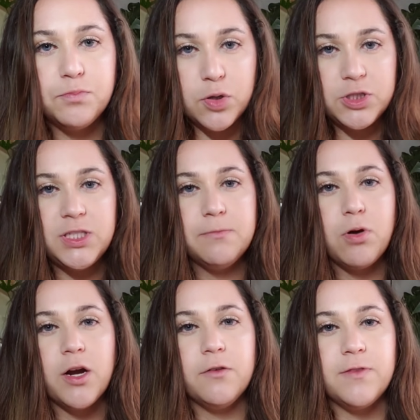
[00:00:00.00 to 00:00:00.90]
pushing
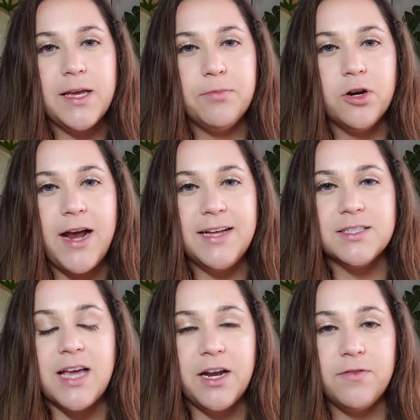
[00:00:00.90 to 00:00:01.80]
part of labor
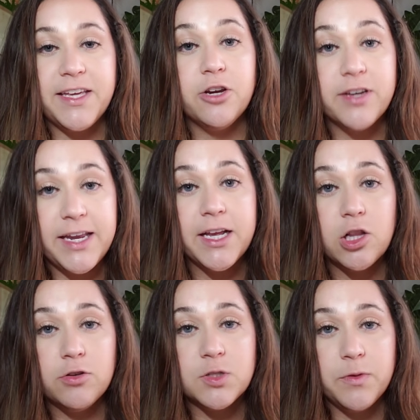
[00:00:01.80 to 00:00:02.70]
as kind of like you're getting
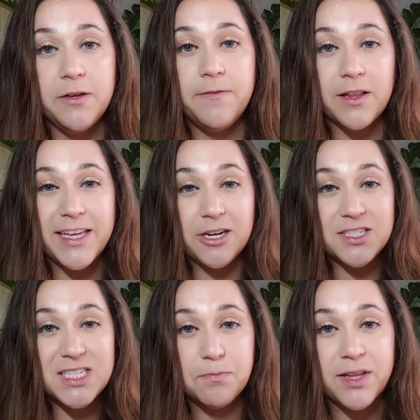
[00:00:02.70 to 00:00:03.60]
close when you feel like you're
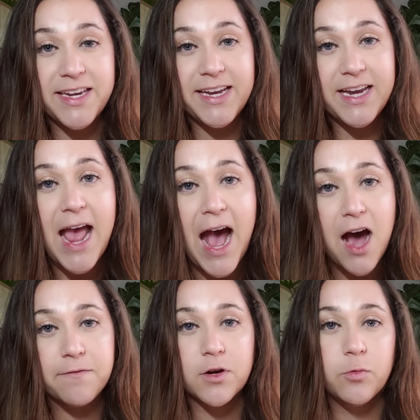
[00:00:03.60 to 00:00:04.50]
split in
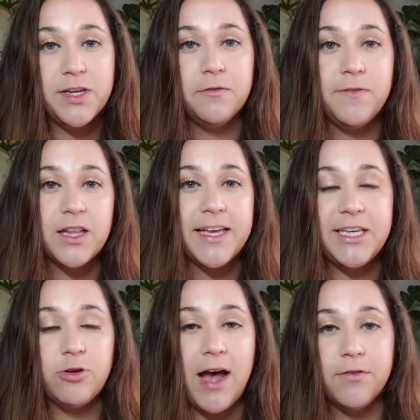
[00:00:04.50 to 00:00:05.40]
half or when you feel
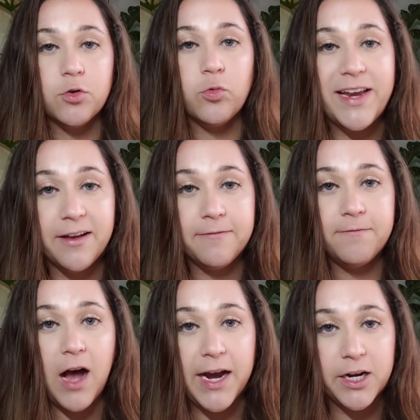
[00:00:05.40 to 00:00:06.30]
like you have a ring of
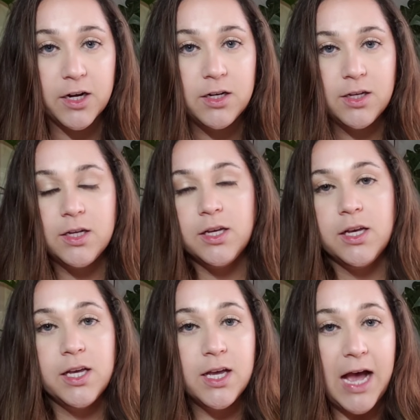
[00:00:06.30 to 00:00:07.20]
fire.
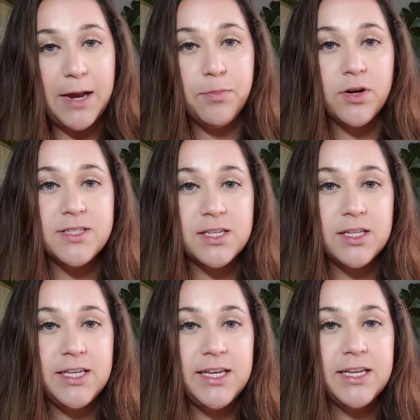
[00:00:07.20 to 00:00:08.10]
I
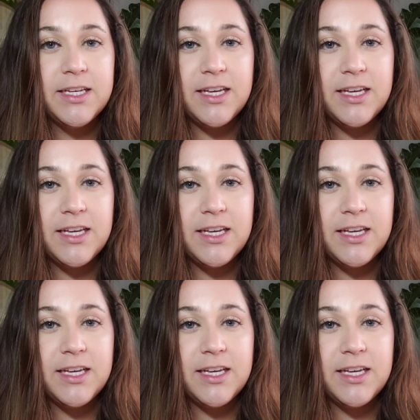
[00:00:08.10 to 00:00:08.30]
personally